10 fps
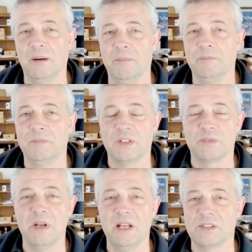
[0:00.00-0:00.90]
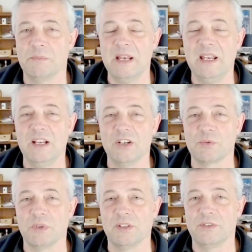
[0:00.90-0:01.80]
It's many years
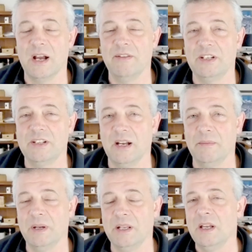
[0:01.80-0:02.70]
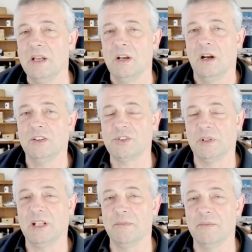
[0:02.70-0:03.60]
worth of driving time. But also, a
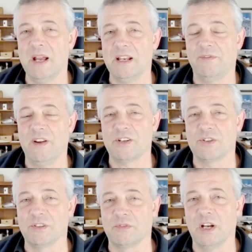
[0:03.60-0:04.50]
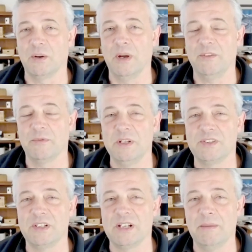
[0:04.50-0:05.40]
lot of manufacturers have got away from
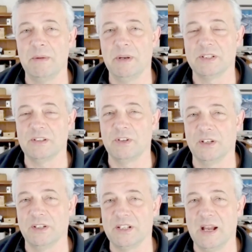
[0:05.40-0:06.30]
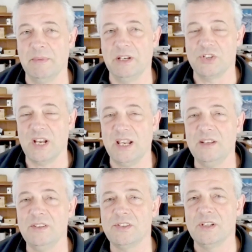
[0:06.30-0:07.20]
using timing belts. They've gone to timing
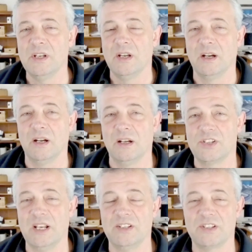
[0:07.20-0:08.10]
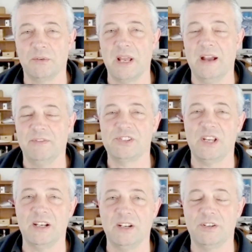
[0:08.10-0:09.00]
chains. Chains don't have a set
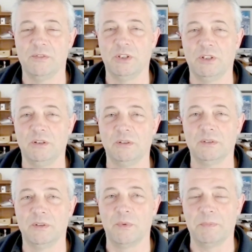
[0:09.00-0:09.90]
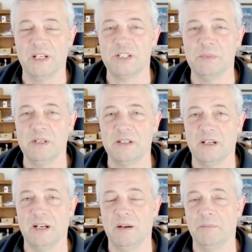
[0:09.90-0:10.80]
interval replacement,
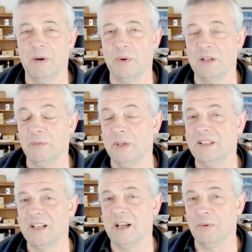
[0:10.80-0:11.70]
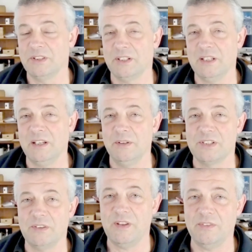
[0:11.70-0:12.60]
but one thing I will tell you is
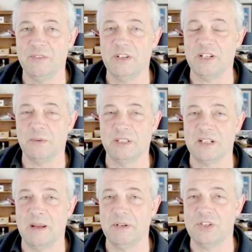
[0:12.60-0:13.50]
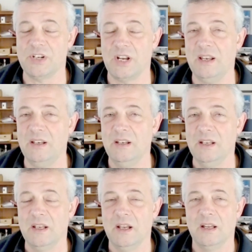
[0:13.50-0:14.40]
if you vehicle with a timing chain,
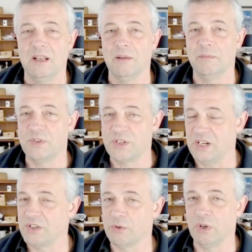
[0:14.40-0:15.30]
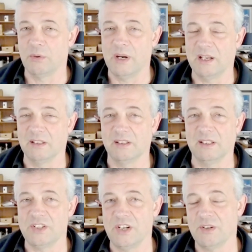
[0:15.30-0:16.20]
change your oil regularly,
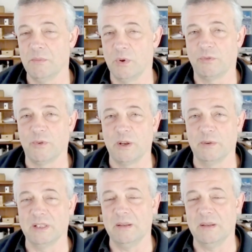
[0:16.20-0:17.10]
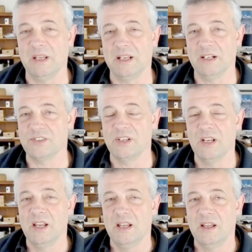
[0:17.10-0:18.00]
change it more frequently, because
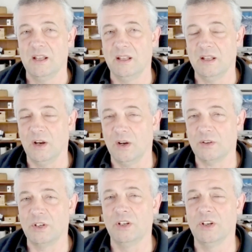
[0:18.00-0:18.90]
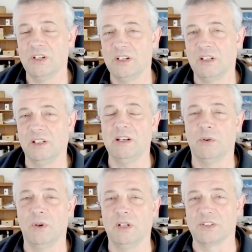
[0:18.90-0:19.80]
good clean
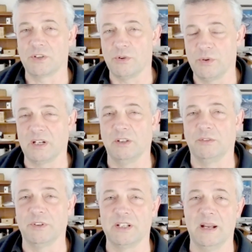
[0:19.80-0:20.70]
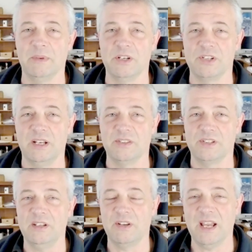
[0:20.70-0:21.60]
oil is critical for timing chains.
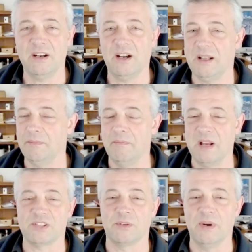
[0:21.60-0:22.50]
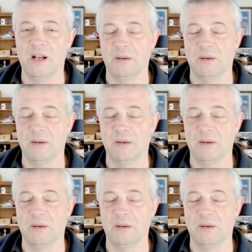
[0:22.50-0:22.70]
You cannot mess around.